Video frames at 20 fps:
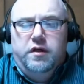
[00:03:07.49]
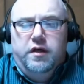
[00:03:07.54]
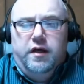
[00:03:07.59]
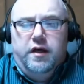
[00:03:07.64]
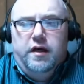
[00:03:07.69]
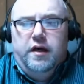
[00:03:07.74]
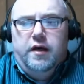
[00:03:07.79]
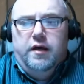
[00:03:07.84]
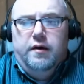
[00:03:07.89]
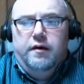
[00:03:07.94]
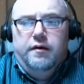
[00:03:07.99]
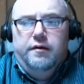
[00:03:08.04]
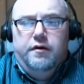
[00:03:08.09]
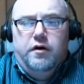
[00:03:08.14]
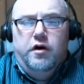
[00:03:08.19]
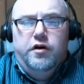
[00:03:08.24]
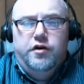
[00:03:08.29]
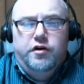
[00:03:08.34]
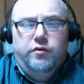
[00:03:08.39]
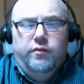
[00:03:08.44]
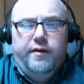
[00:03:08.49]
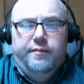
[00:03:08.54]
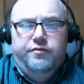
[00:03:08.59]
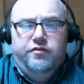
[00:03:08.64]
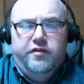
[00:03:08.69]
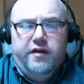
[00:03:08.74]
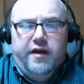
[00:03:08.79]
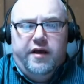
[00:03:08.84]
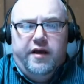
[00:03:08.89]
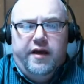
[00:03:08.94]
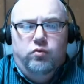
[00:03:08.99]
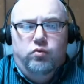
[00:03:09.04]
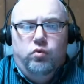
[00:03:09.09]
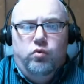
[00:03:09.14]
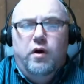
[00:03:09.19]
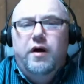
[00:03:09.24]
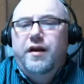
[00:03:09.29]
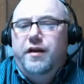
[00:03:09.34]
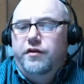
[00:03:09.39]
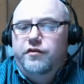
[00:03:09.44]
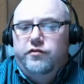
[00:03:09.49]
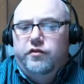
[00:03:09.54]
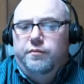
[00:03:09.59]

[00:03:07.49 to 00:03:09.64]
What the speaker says: on your website, what is